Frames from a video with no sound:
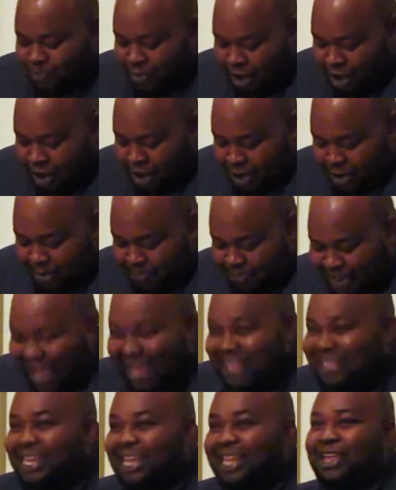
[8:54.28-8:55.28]

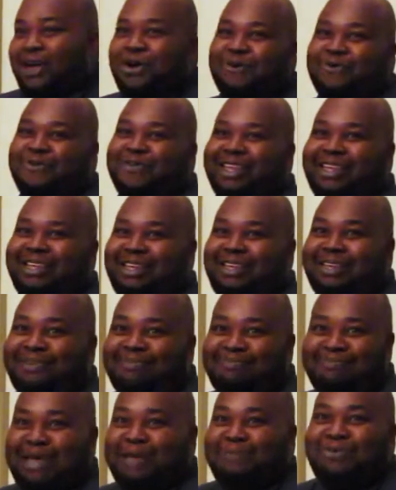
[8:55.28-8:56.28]
Ideally, hopefully,
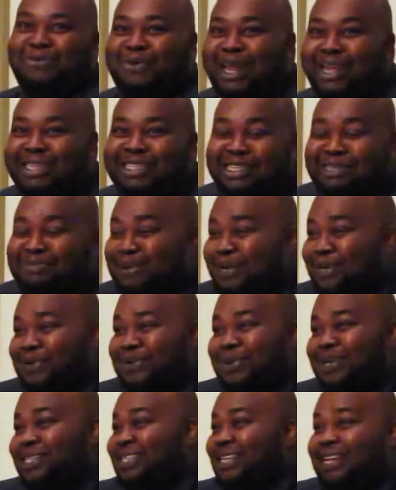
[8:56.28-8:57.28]
maybe when I teach my
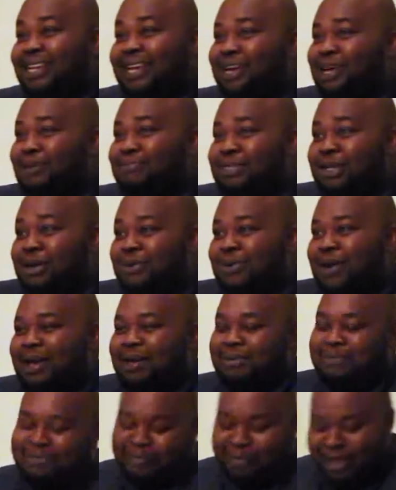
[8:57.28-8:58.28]
unit, she can come show
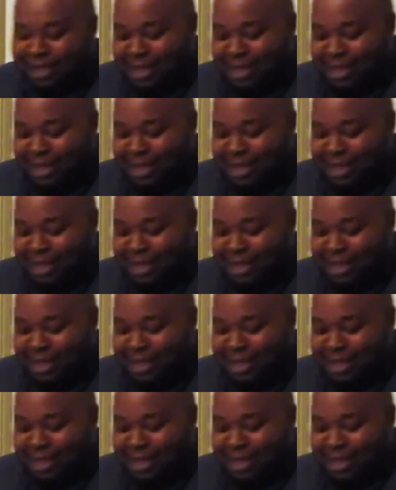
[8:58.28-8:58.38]
up.